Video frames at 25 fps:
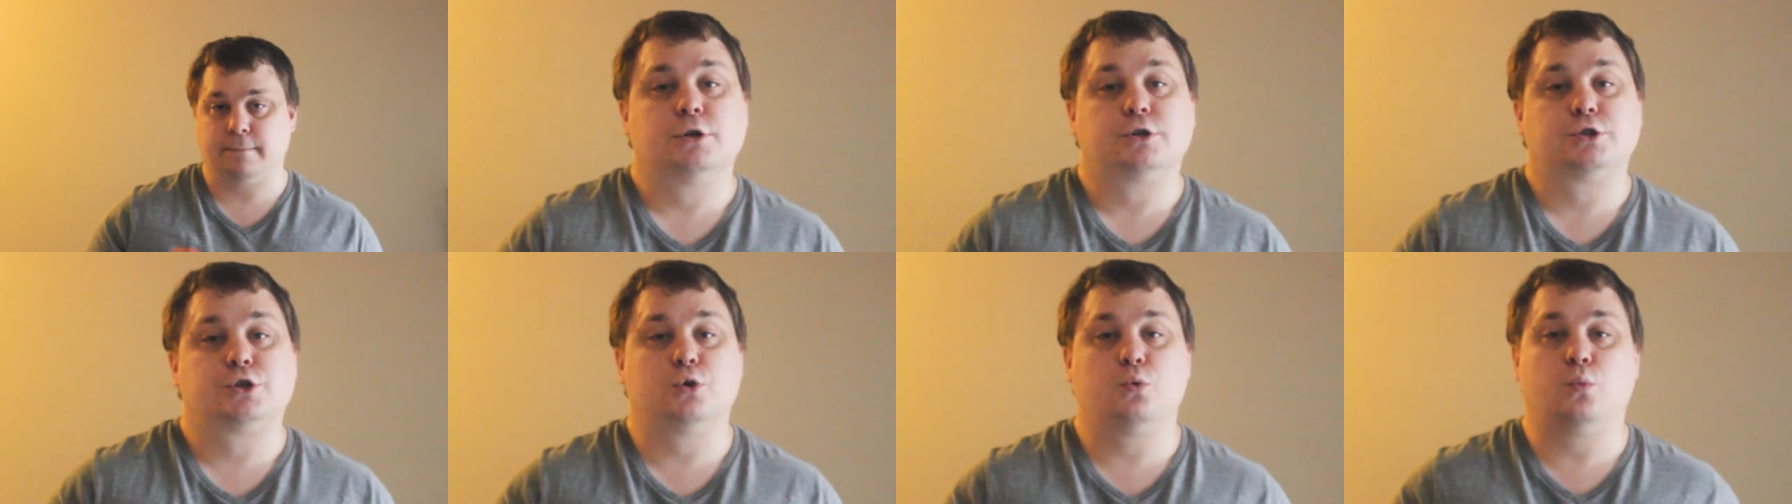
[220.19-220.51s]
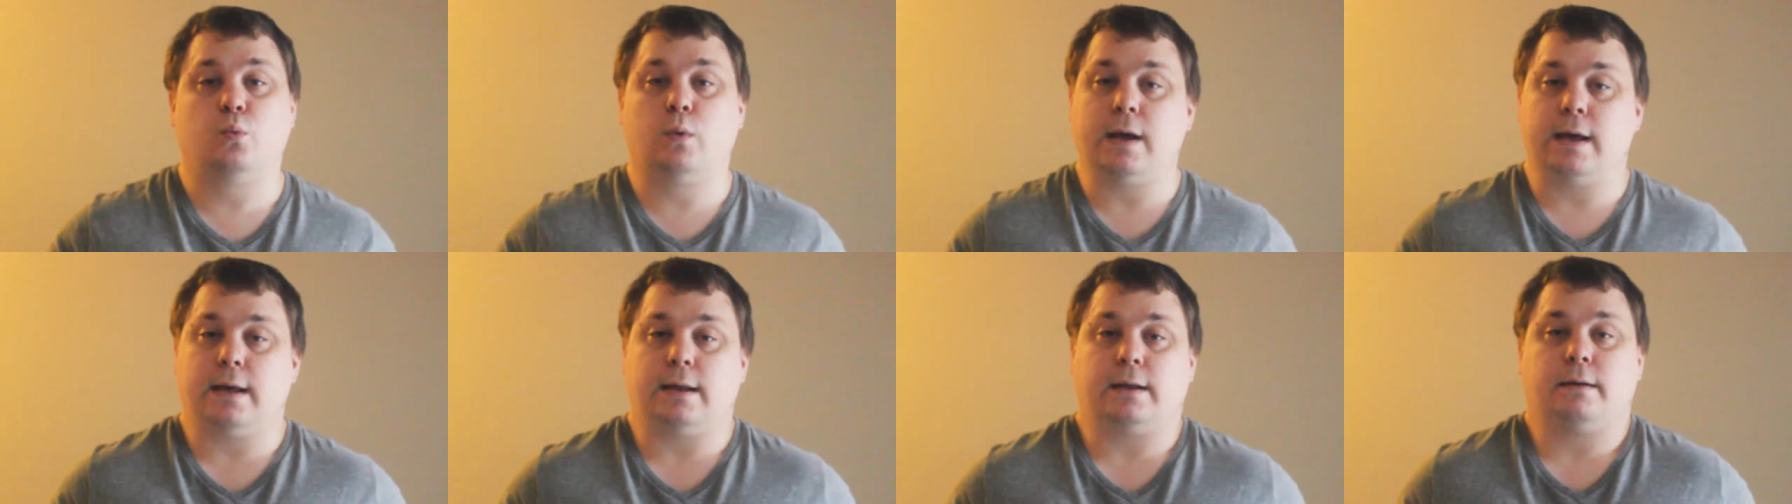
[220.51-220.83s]
To
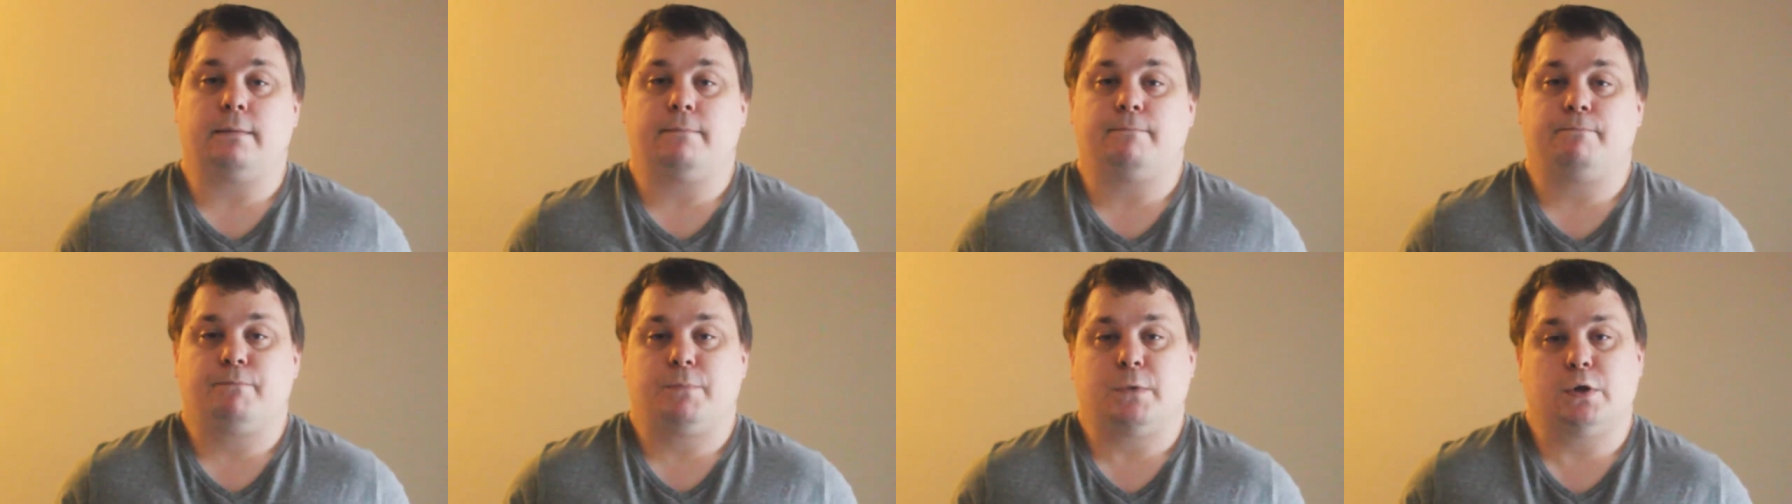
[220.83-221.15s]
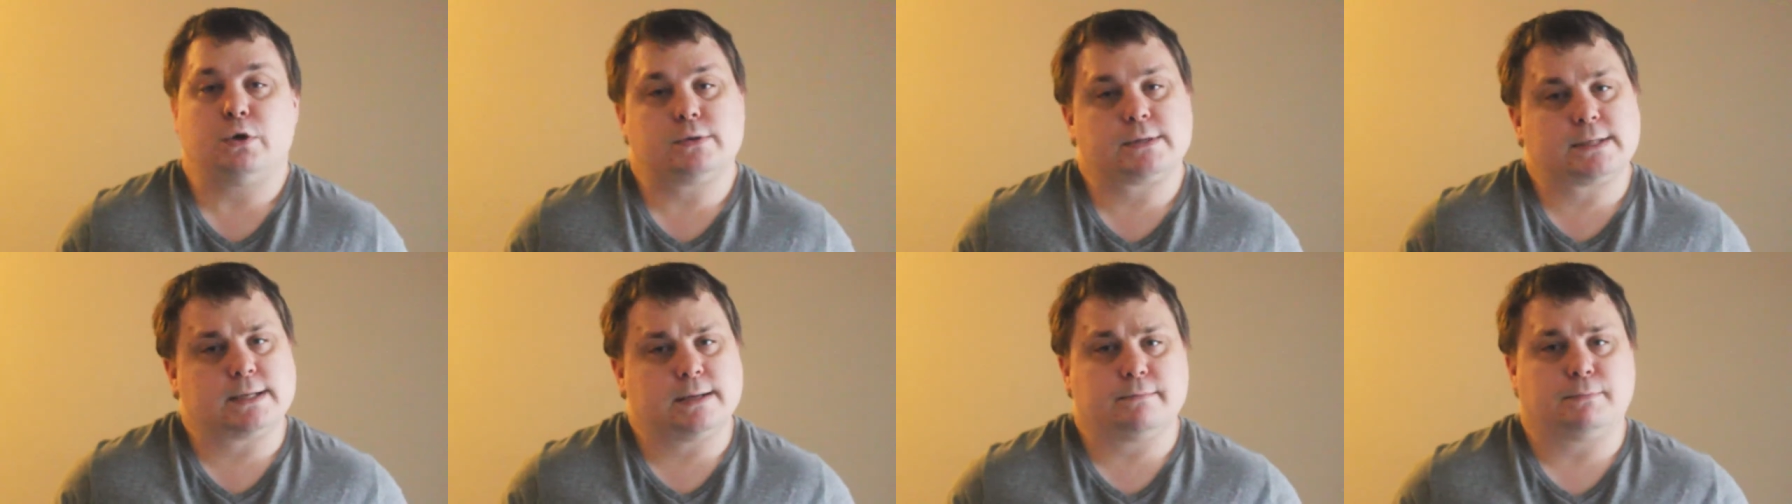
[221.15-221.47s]
win,
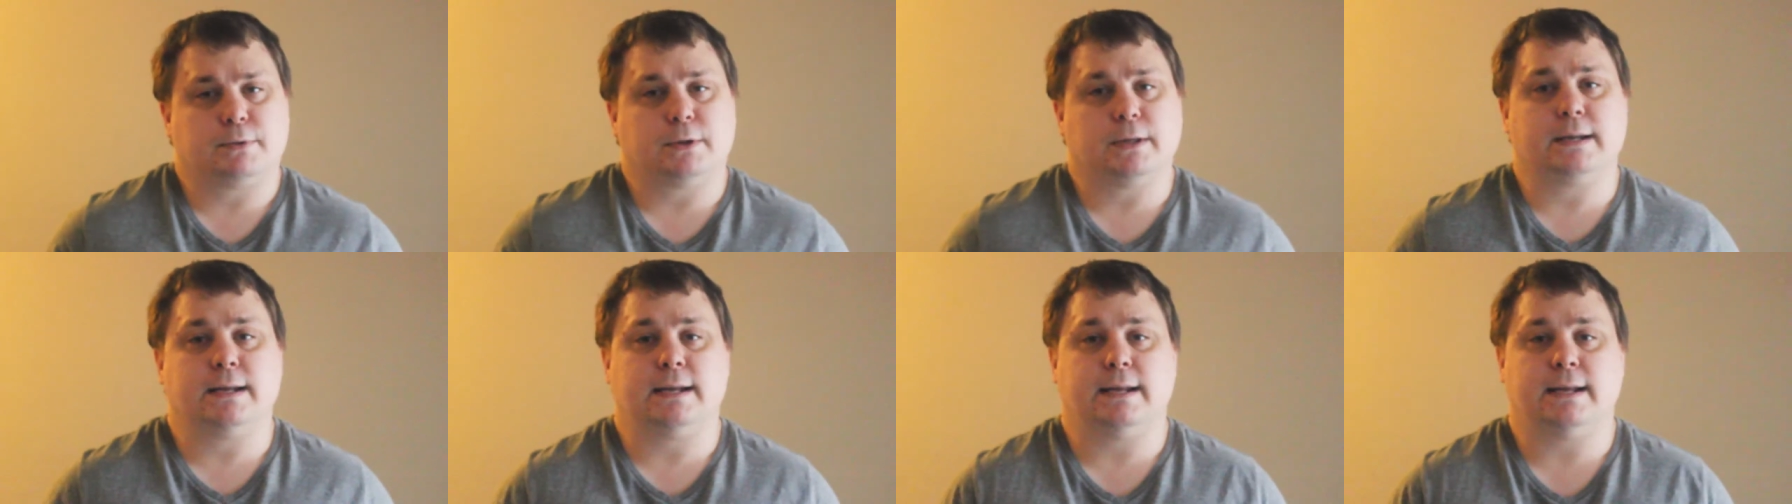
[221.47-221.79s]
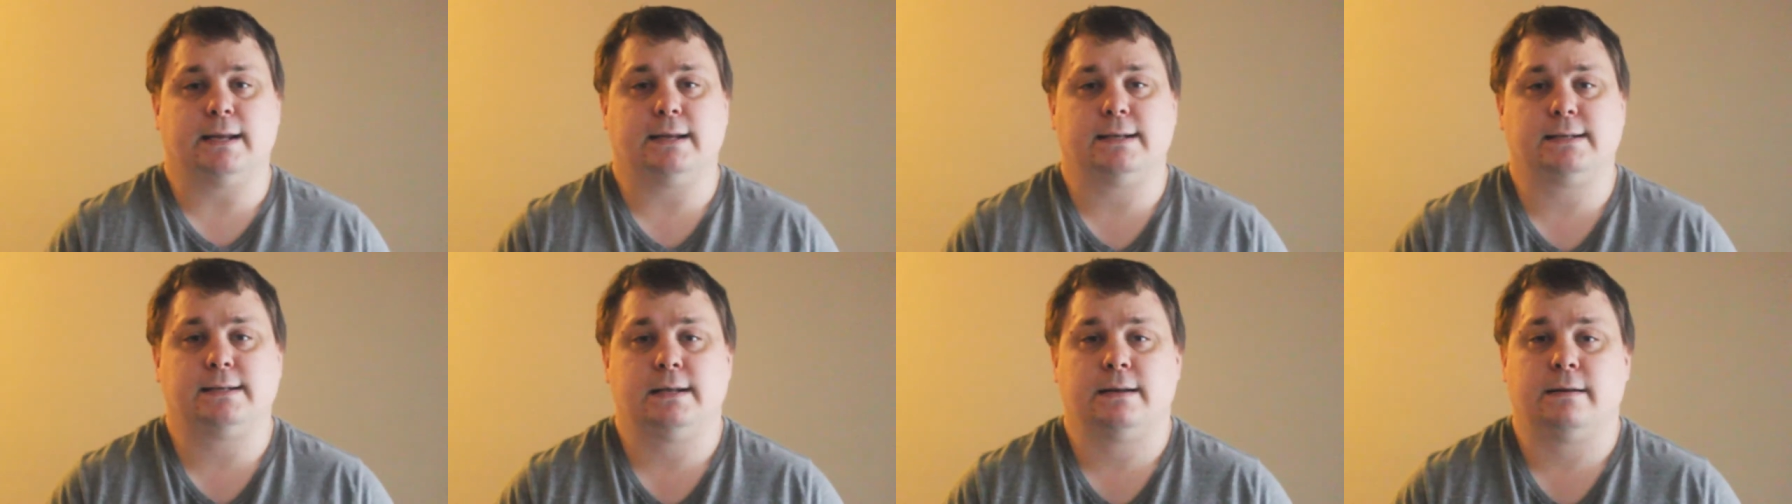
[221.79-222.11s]
you simply
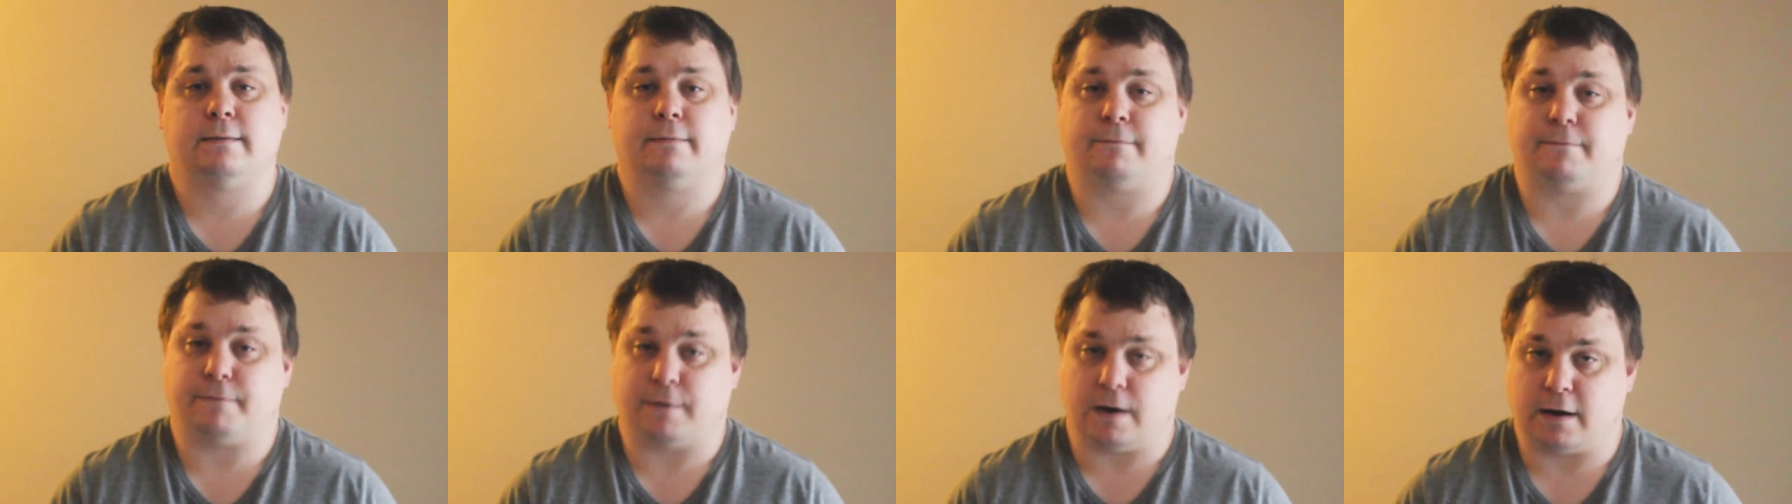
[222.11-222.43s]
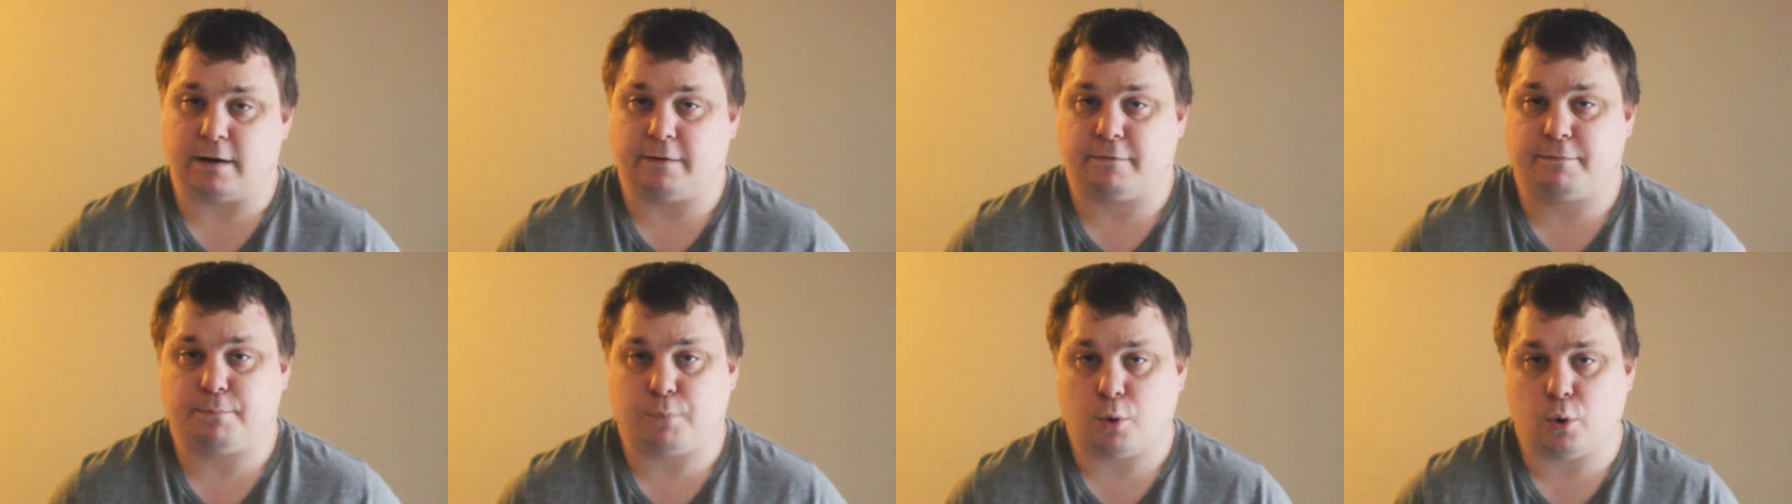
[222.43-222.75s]
need
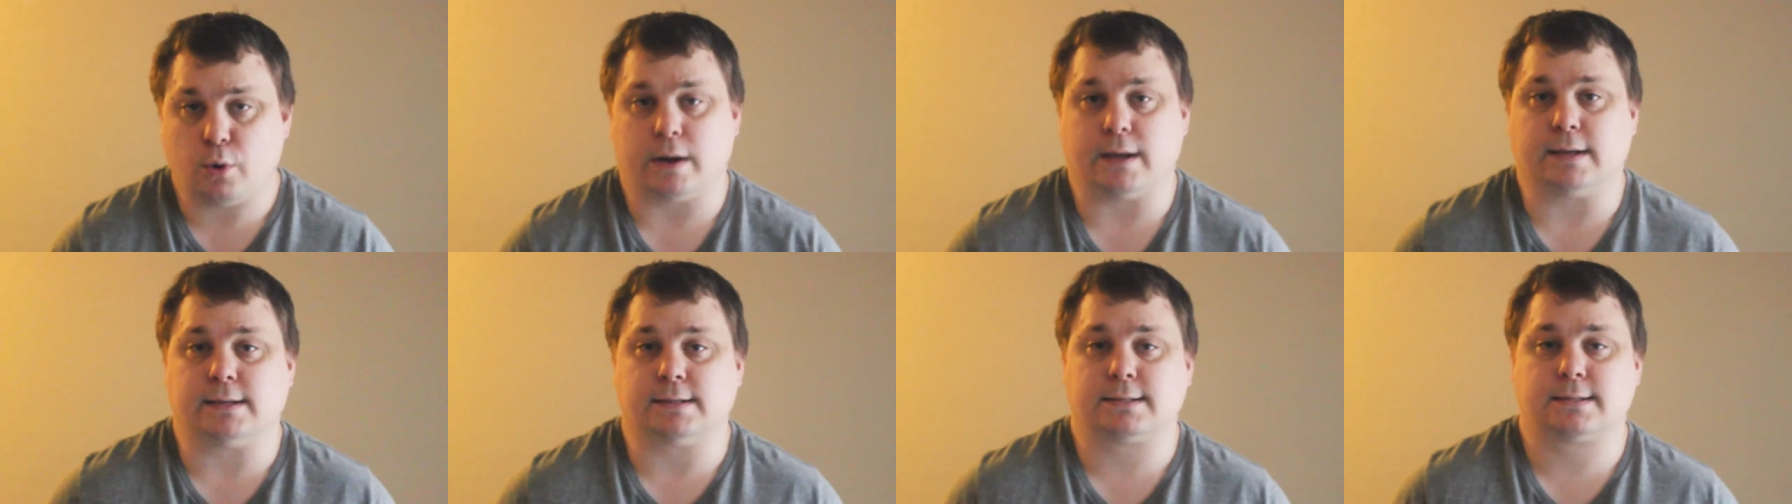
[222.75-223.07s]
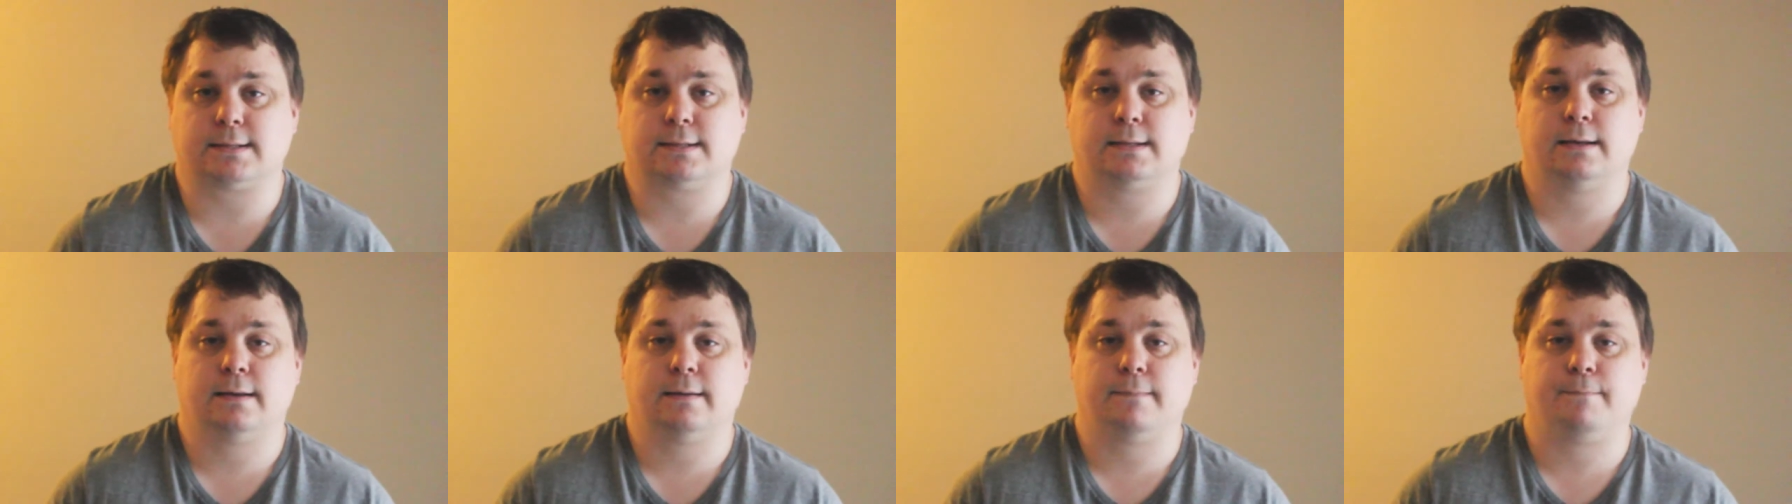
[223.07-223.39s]
five
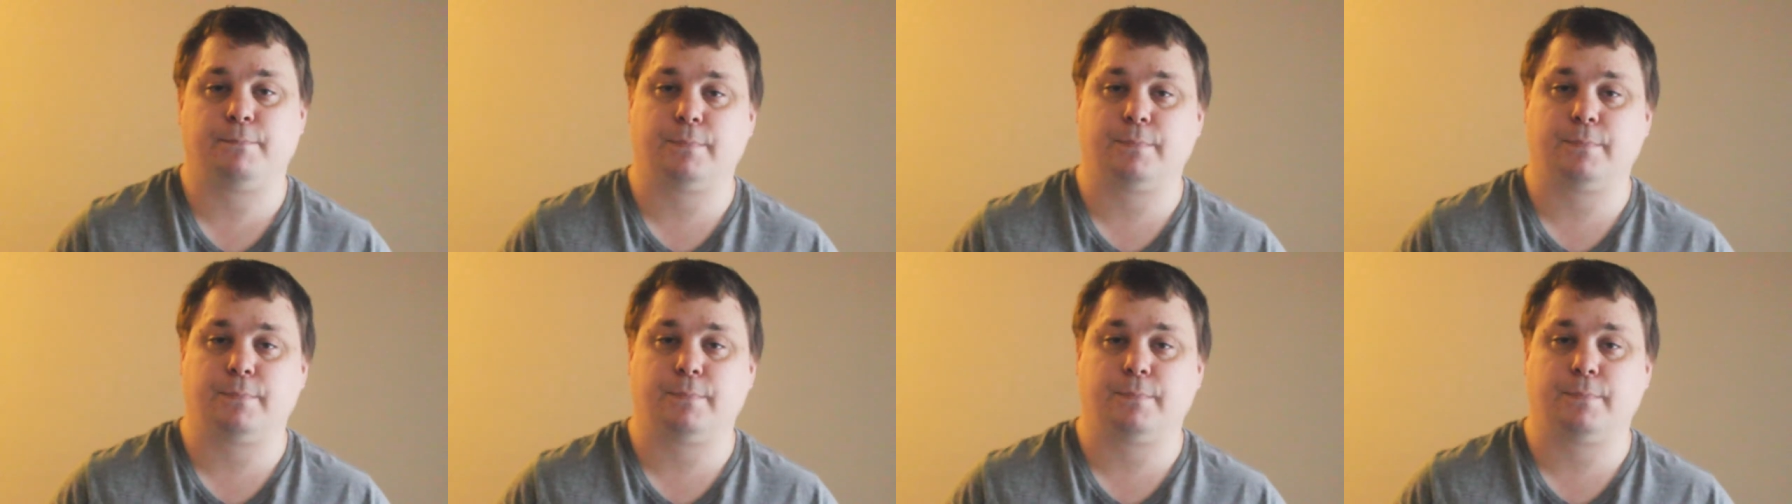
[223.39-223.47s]
points.